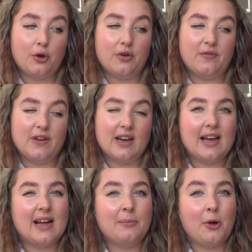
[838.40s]
feel
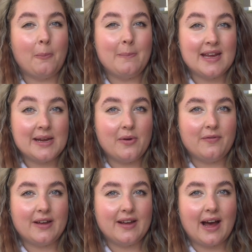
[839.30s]
like I'm not me with
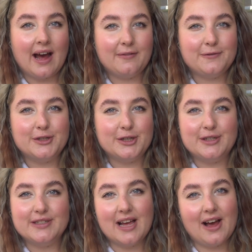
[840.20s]
it. I have to
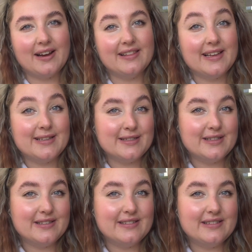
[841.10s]
design
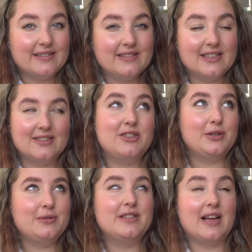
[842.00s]
that
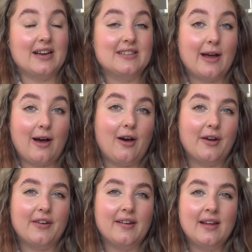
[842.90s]
do designs that
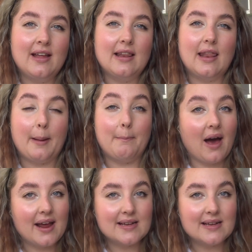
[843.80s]
aren't like my